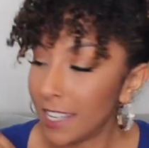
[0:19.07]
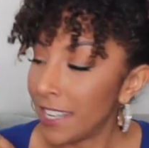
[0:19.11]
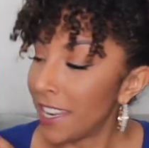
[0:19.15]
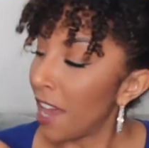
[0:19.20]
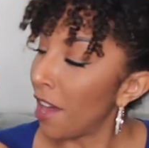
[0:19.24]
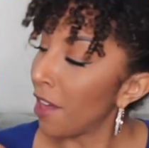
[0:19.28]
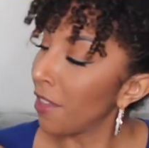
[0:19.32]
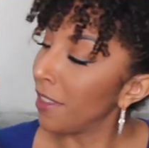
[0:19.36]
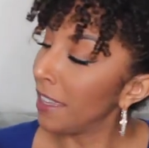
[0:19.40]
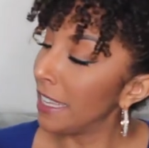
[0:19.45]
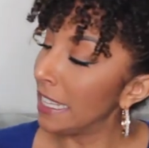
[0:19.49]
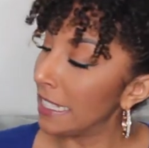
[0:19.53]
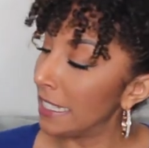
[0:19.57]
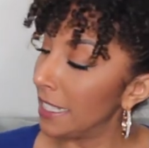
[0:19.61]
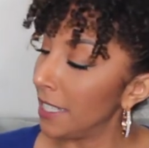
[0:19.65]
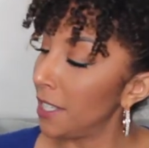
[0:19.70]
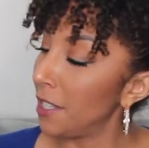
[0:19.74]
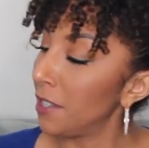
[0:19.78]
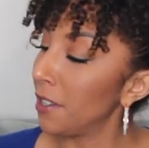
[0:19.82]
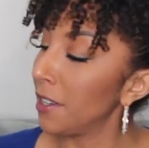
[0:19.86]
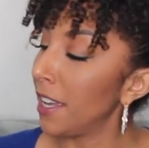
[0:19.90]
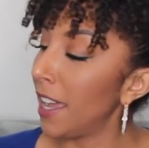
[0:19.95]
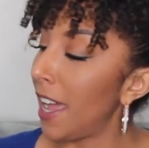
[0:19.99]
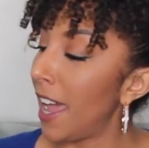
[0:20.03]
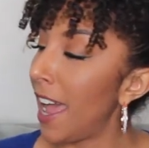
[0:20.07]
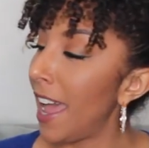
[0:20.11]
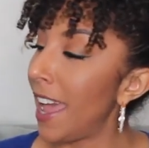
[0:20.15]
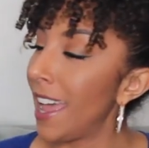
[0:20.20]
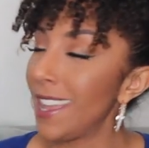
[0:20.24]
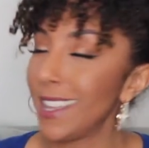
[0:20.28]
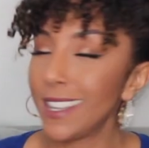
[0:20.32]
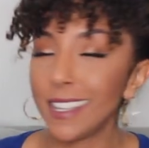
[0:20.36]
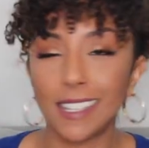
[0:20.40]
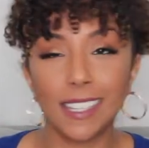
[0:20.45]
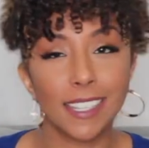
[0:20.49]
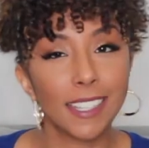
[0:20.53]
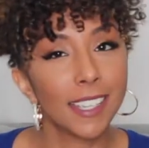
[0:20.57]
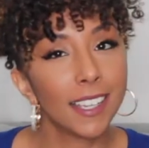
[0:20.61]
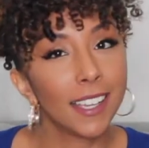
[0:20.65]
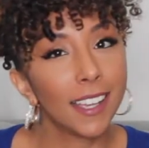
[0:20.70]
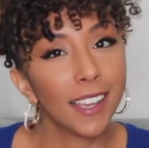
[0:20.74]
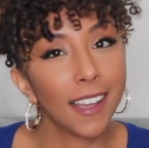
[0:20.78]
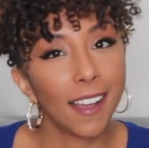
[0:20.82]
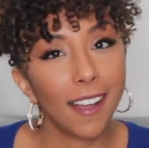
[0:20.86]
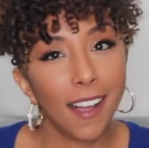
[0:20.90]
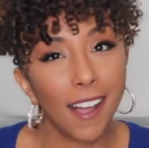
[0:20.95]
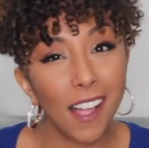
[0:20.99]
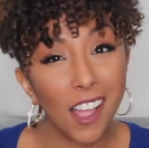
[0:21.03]
Now these little guys,
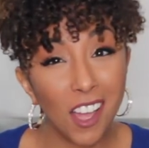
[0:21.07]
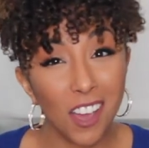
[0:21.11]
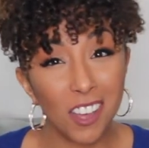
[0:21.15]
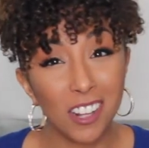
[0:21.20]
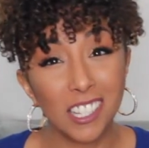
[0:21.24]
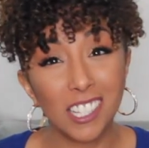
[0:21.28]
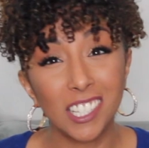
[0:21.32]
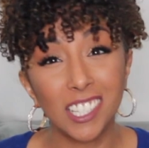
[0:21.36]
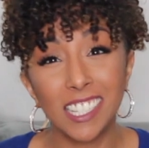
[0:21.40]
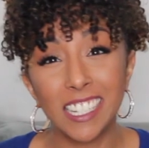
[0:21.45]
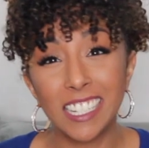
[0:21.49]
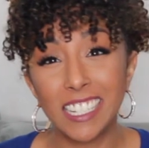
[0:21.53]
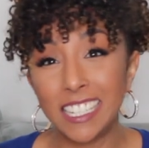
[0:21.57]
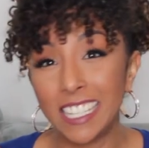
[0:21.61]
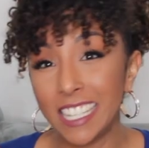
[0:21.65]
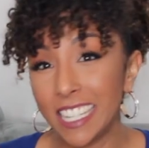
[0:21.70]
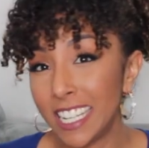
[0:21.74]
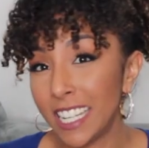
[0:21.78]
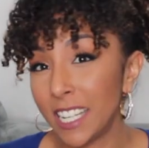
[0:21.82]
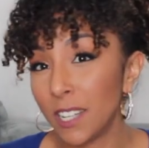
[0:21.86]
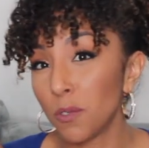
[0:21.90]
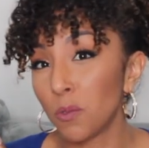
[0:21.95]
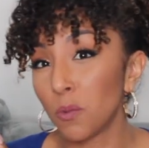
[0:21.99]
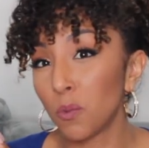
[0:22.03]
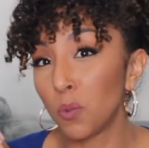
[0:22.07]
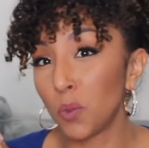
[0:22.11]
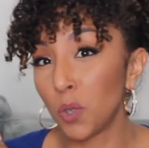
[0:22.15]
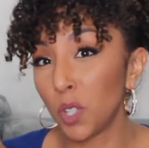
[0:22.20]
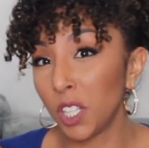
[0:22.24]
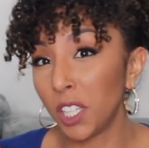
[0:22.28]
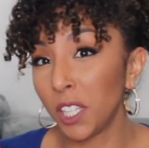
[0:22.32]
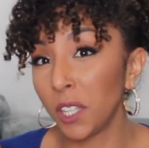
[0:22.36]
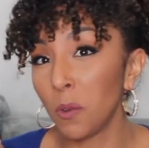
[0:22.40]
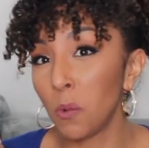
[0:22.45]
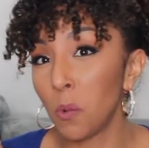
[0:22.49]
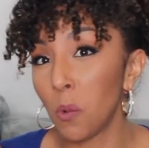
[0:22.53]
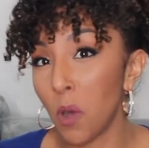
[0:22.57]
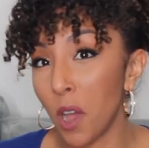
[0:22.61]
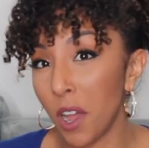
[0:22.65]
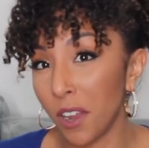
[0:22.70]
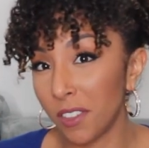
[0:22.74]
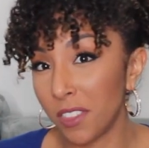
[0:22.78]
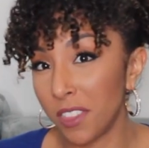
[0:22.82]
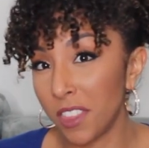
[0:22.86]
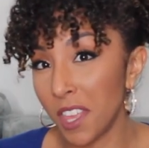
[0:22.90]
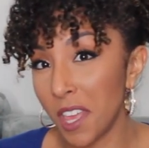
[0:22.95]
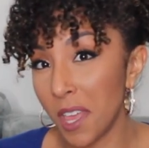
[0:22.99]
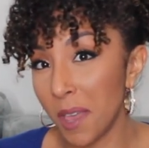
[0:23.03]
I honestly didn't really
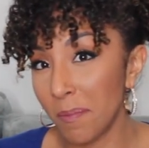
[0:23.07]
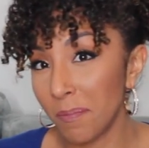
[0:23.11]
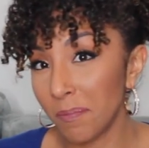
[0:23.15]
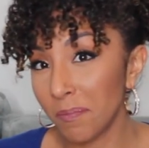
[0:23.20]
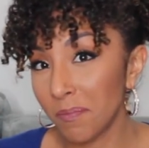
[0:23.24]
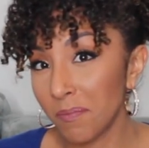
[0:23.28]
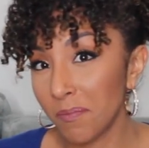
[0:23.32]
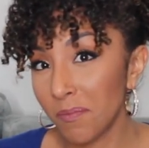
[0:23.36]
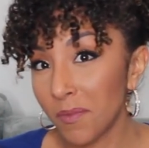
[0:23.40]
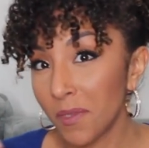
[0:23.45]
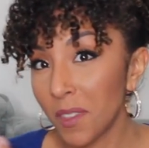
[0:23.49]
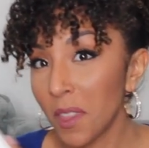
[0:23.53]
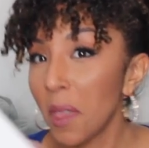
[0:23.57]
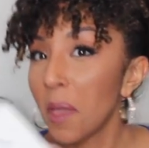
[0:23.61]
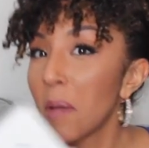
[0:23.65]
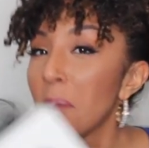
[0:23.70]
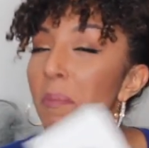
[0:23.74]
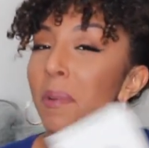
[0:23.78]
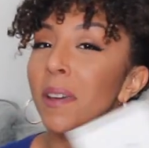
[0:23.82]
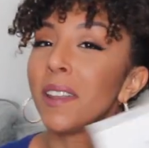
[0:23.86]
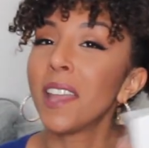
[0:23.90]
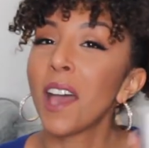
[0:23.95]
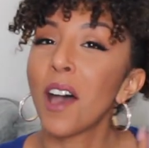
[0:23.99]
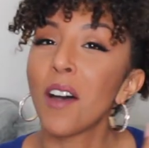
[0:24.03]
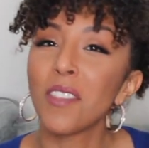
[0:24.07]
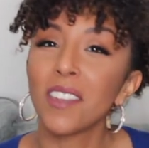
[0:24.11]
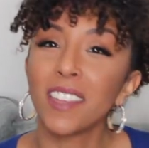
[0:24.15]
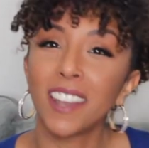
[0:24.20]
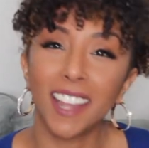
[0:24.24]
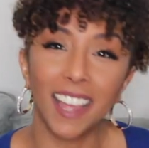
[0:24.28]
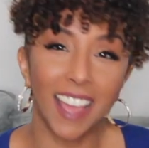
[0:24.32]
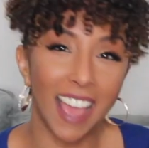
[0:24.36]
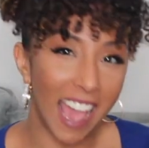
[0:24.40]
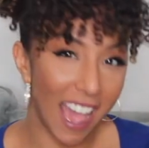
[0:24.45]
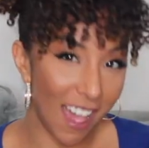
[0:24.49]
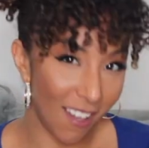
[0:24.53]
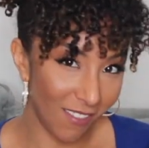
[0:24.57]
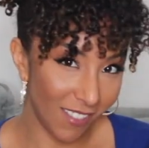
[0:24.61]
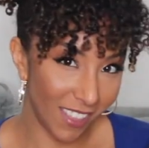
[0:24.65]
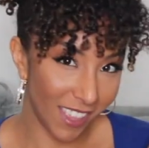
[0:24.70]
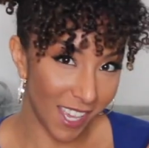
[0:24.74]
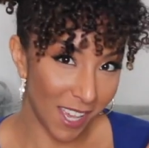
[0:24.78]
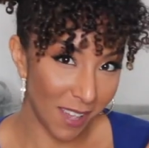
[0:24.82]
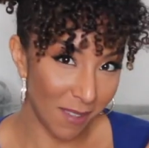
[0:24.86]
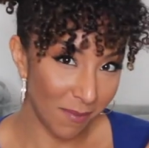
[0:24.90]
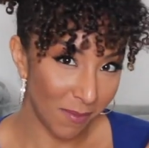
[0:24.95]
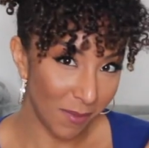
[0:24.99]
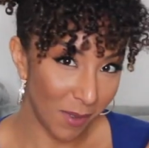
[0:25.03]
want them, but now that I have
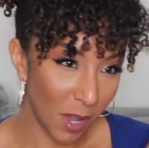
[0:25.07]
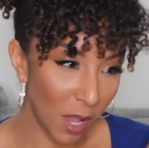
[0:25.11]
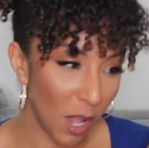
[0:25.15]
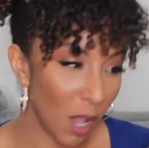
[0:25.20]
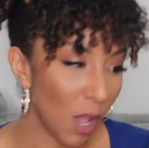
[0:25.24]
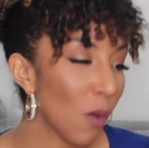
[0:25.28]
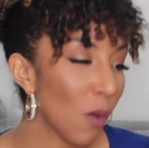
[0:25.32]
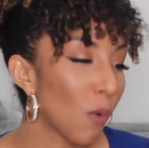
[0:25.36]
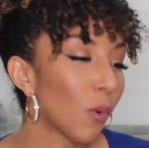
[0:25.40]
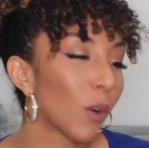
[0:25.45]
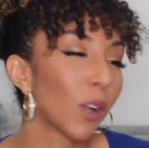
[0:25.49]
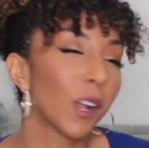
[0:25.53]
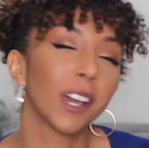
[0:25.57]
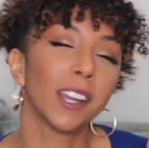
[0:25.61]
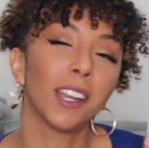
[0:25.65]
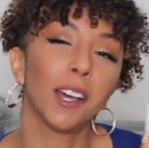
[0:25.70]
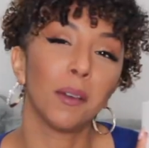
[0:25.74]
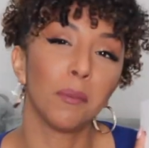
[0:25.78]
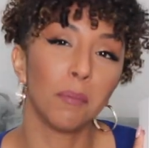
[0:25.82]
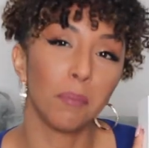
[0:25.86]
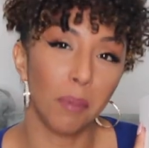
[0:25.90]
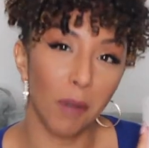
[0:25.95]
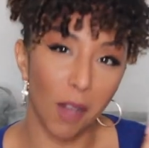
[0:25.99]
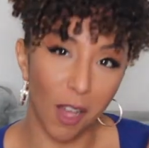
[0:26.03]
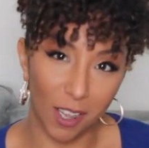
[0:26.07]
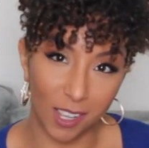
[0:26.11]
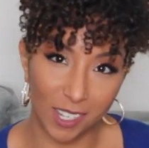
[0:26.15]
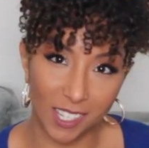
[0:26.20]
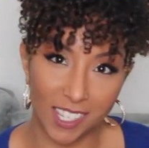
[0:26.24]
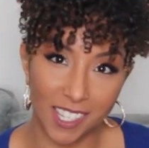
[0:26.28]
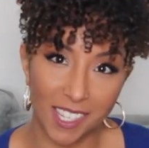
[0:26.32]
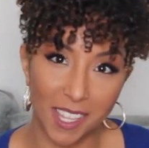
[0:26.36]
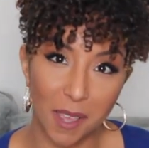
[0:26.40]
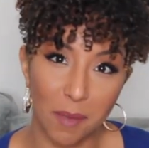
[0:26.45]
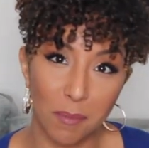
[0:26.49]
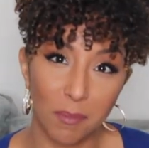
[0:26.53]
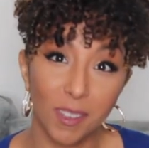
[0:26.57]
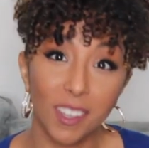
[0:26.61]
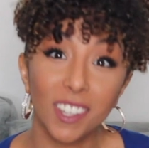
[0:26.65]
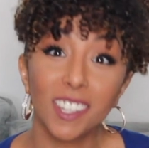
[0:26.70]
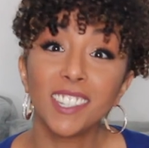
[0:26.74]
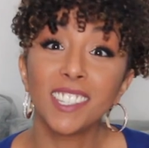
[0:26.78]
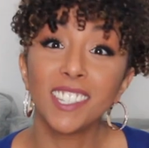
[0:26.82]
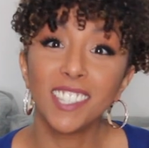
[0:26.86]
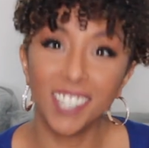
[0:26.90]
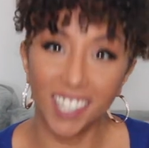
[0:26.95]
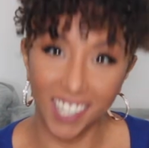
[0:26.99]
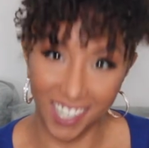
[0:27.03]
them, we're gonna unbox them
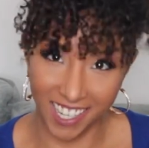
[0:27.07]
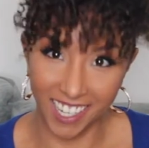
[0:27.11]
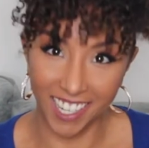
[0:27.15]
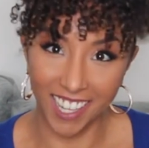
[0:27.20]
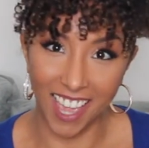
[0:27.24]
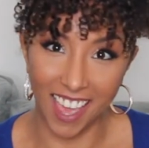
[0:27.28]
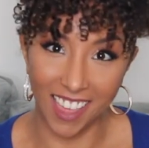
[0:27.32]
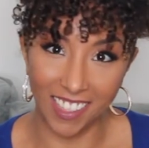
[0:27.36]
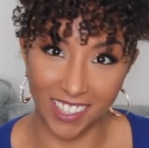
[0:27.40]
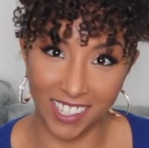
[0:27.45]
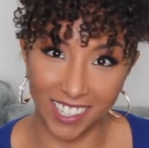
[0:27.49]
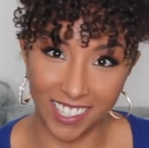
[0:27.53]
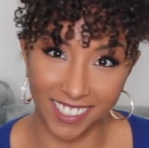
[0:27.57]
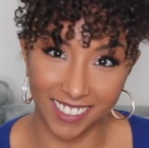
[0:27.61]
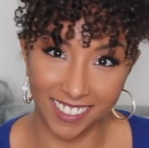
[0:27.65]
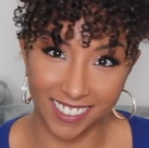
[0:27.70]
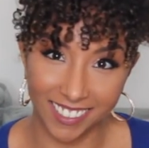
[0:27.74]
together.